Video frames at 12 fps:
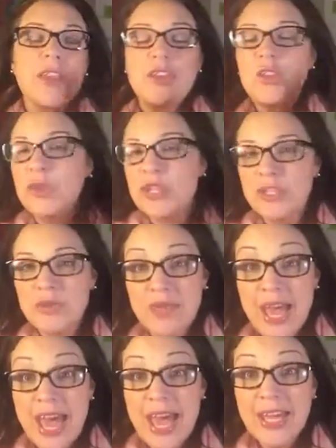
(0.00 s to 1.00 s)
You can do
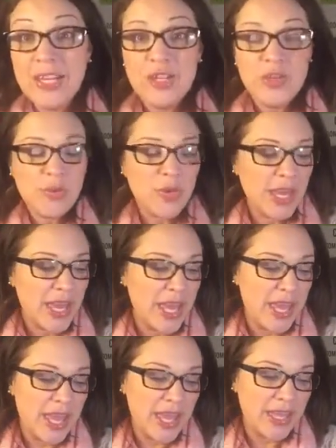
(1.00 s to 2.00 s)
that. You
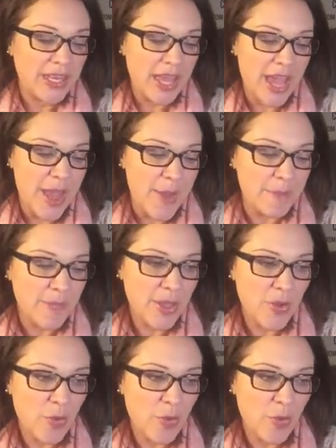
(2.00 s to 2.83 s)
can,